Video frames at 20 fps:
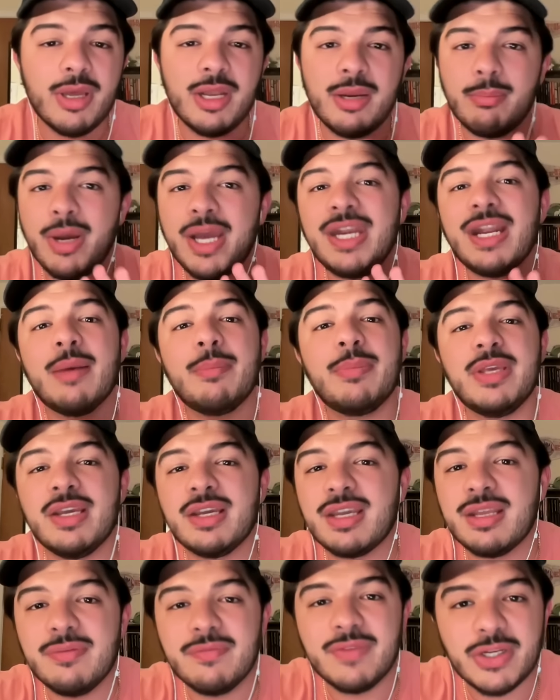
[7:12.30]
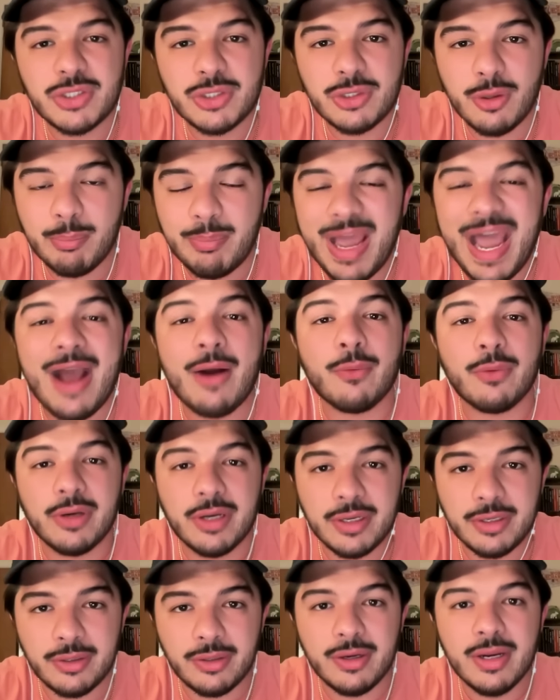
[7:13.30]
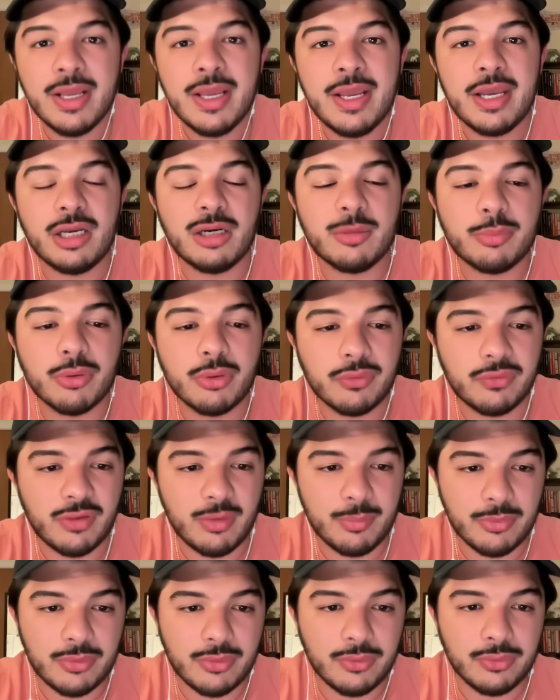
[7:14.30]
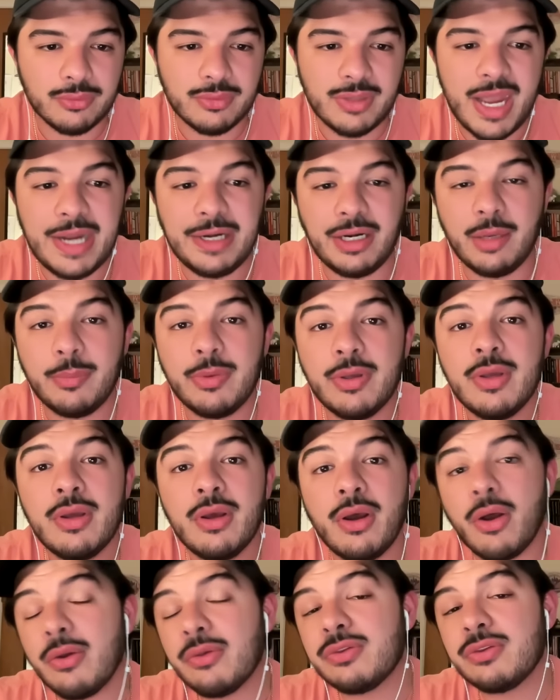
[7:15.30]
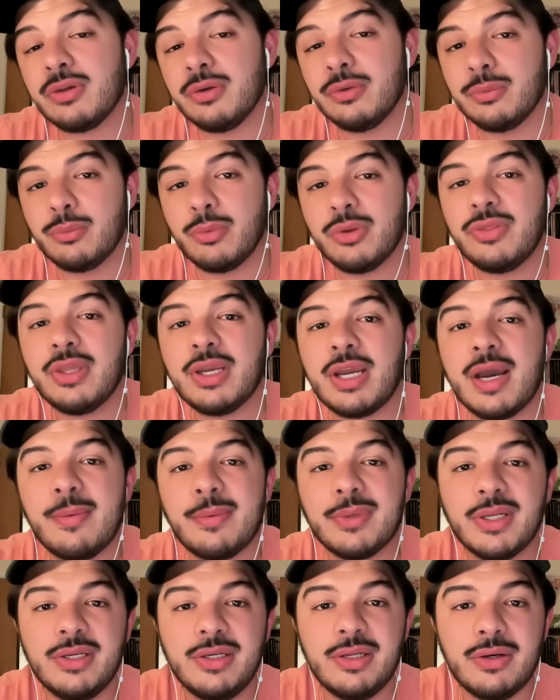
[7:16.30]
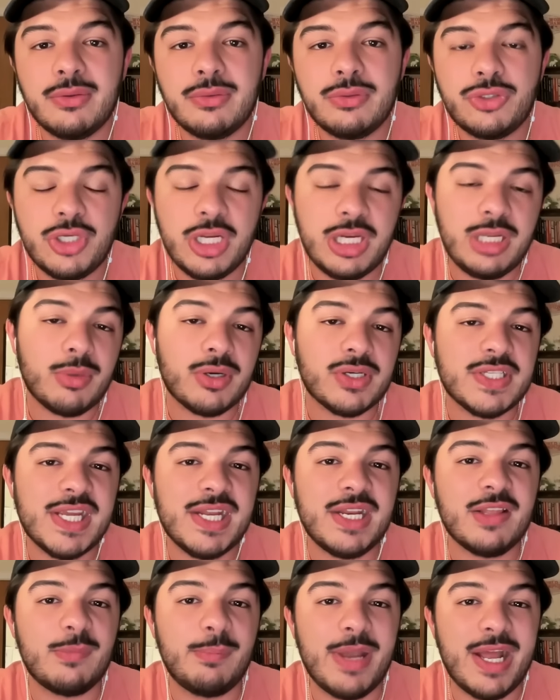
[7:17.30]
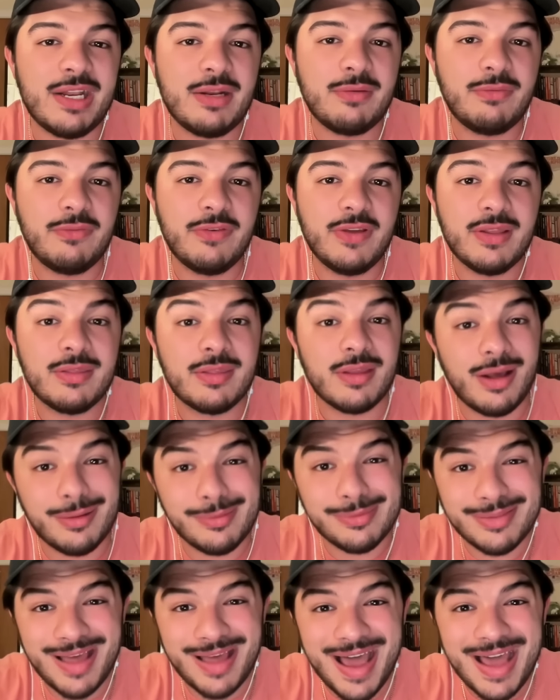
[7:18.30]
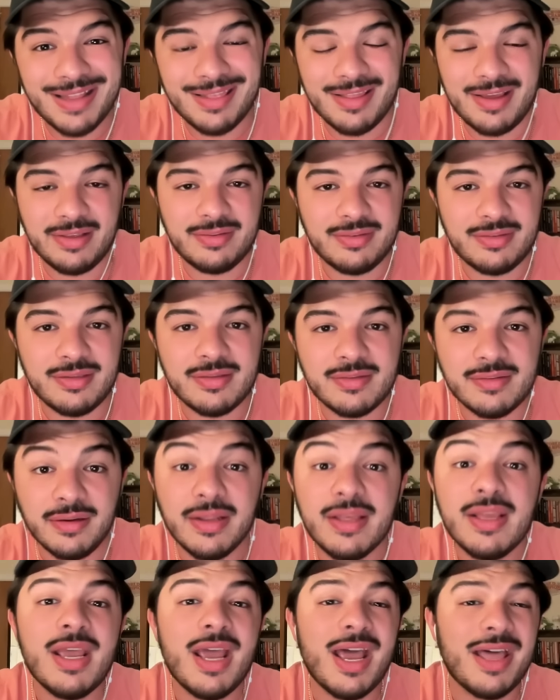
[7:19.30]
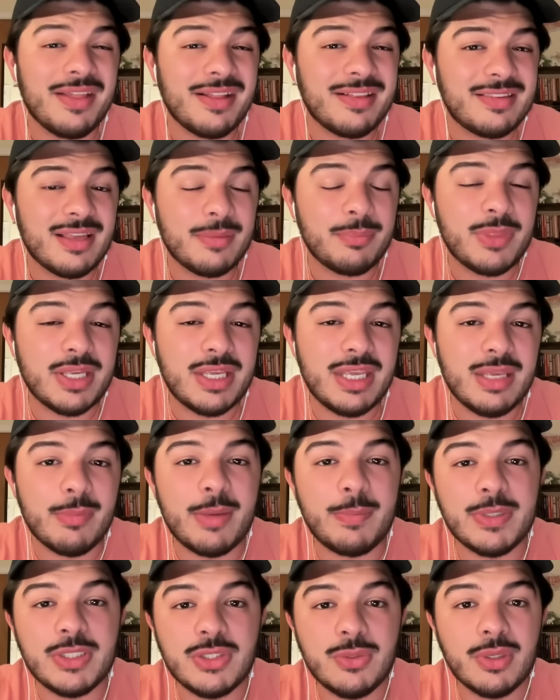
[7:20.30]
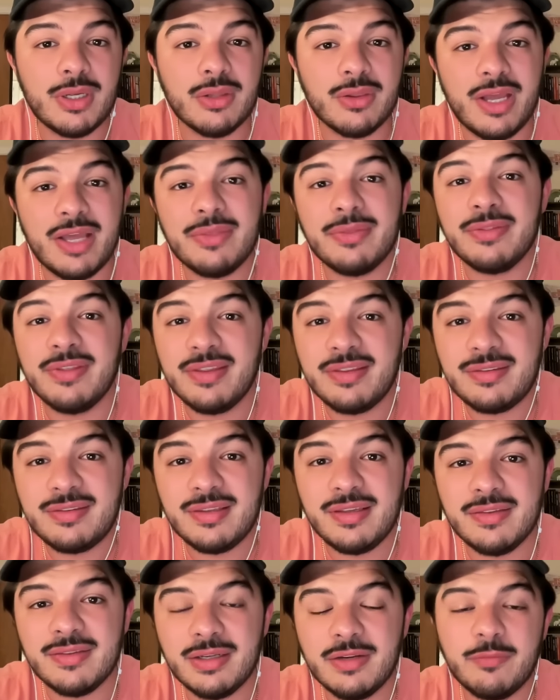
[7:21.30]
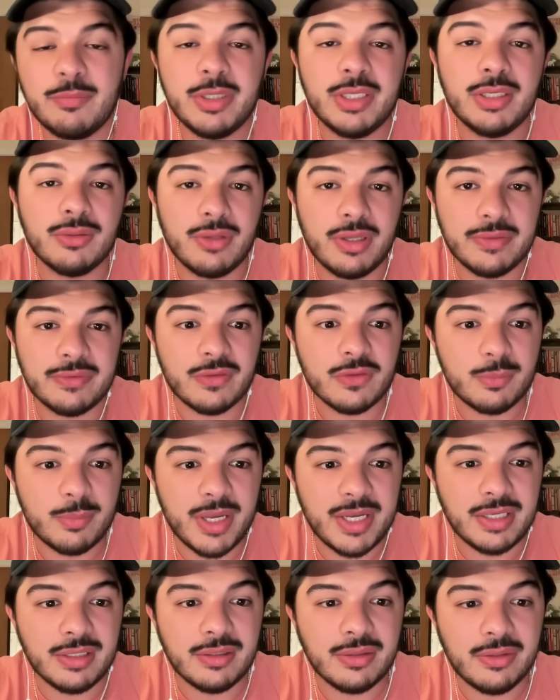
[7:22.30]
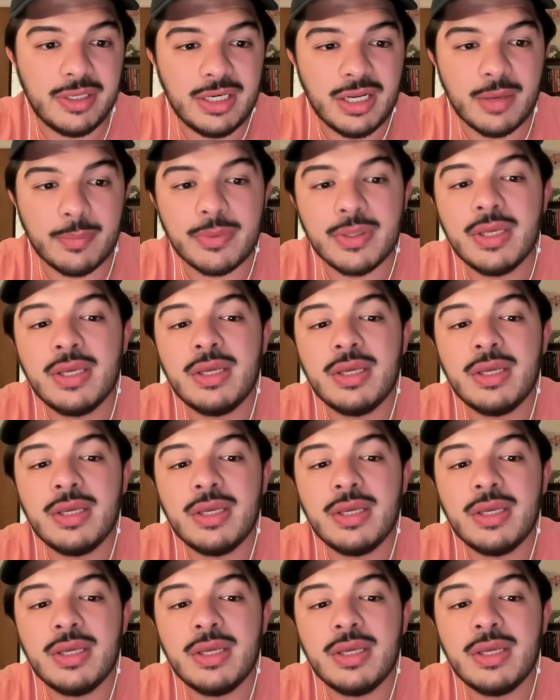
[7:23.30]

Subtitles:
might not be a conventional power hitter in a prototypical lineup. Also, one thing I want to know, JD Martinez batted 5th a lot last season, and that's something he might be doing a lot this season if Pete Alonso is batting cleanup.